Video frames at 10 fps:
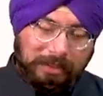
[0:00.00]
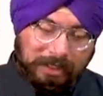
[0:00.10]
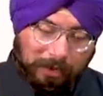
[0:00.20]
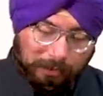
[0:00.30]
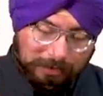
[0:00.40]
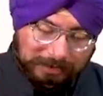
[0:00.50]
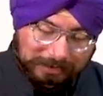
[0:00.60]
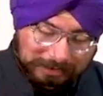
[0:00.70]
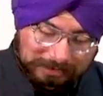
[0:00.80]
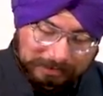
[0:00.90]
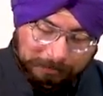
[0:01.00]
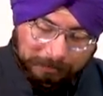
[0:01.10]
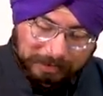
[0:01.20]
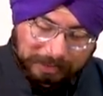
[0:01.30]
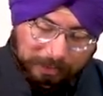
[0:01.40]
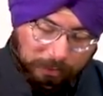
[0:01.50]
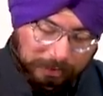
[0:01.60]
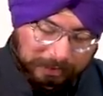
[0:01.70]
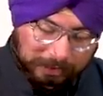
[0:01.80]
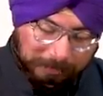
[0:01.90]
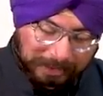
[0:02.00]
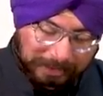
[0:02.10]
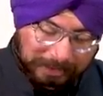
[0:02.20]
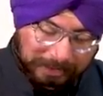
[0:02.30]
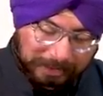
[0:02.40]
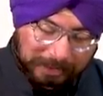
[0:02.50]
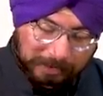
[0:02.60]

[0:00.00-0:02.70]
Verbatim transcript: Now, this particular committee